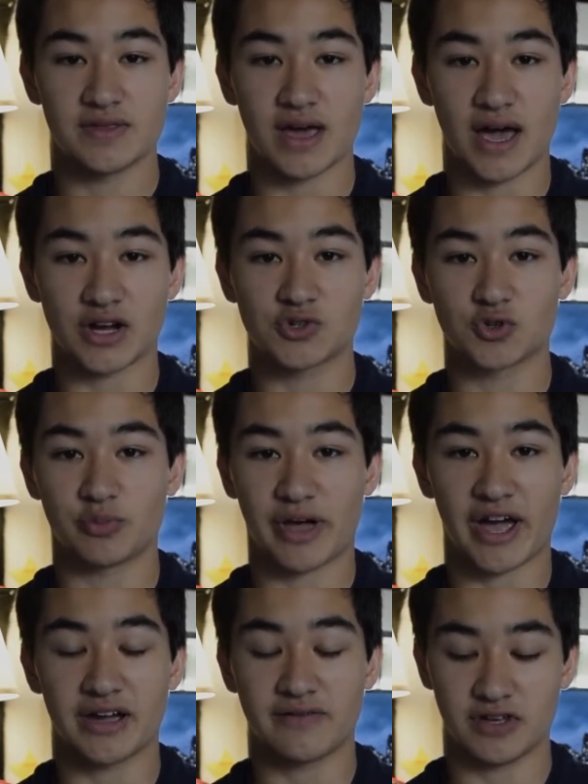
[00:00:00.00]
the actual
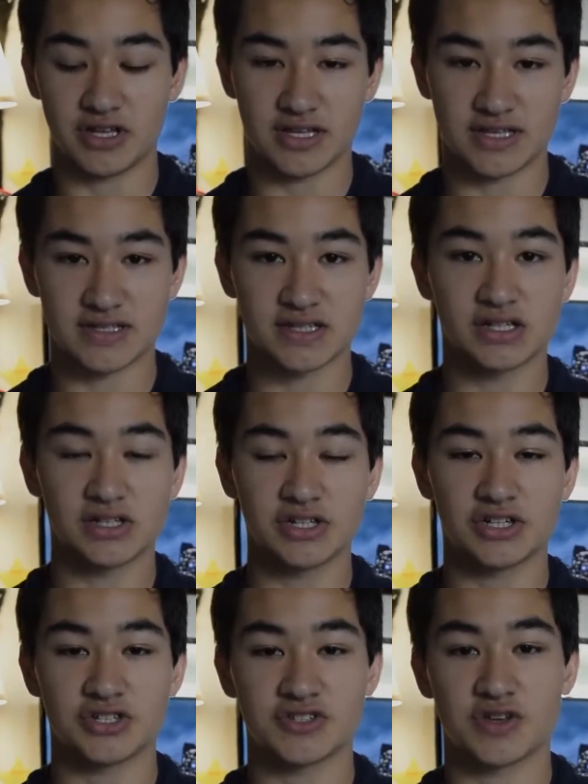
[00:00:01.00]
back of it is
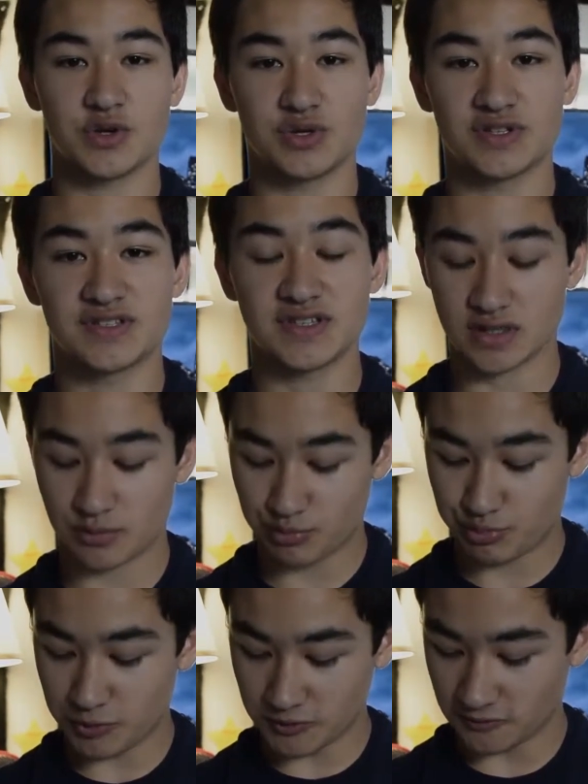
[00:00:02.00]
clear so that you can see the
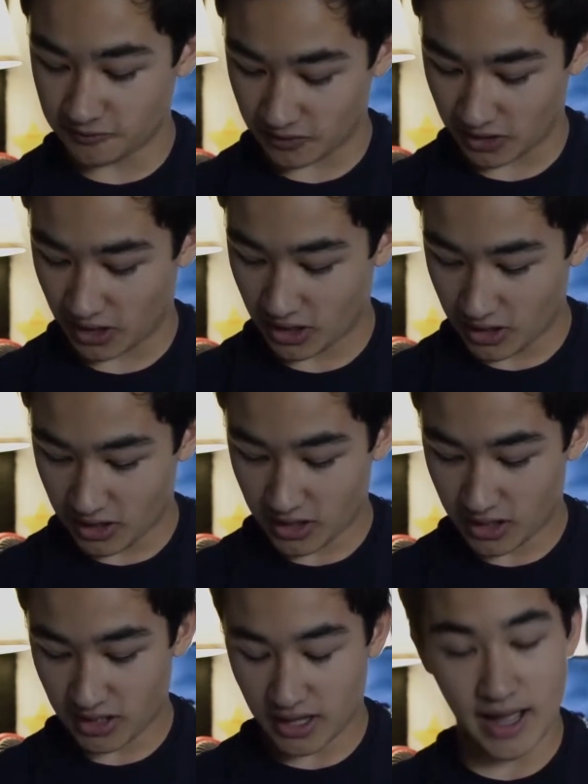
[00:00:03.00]
beautiful
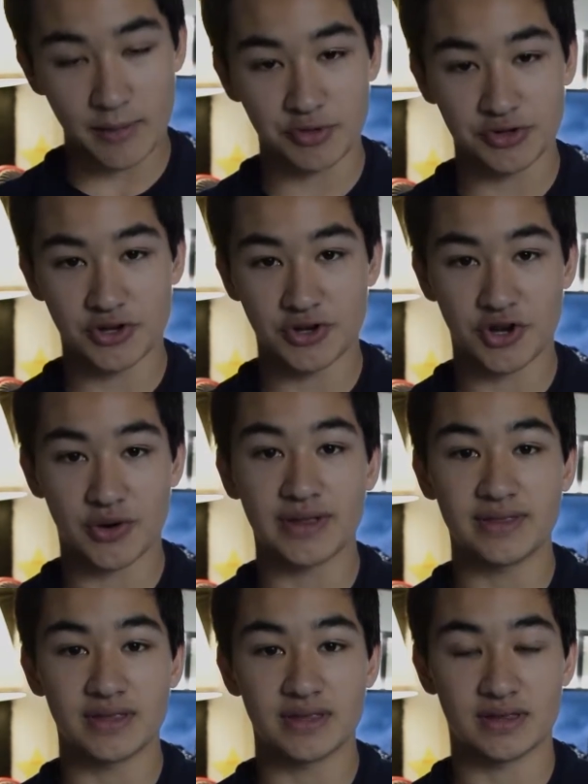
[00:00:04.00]
Apple logo
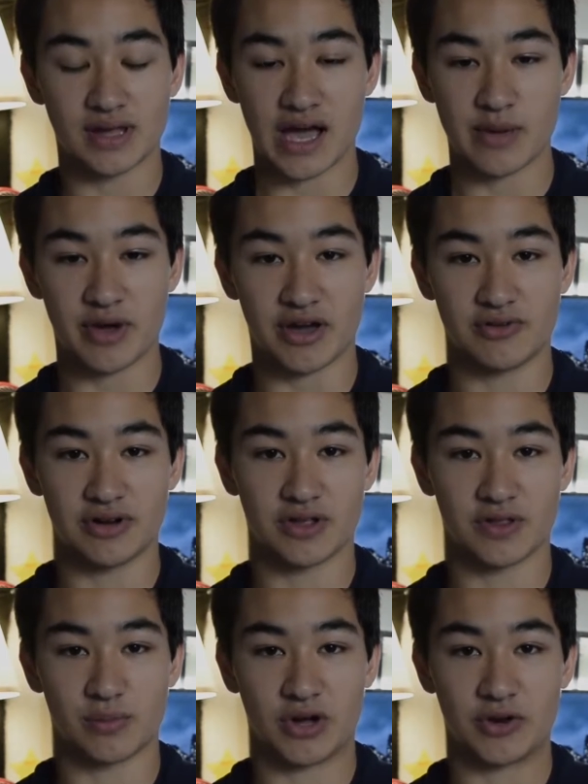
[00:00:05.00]
and iPad written
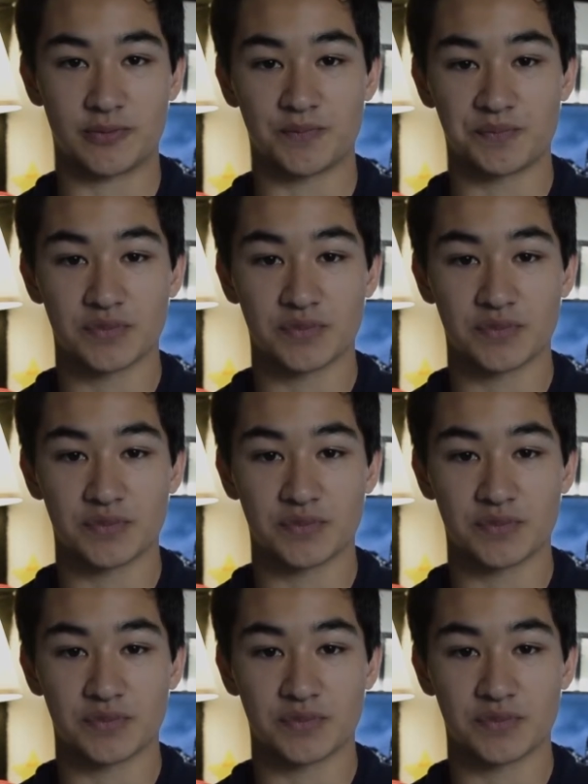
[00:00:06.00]
on the bottom.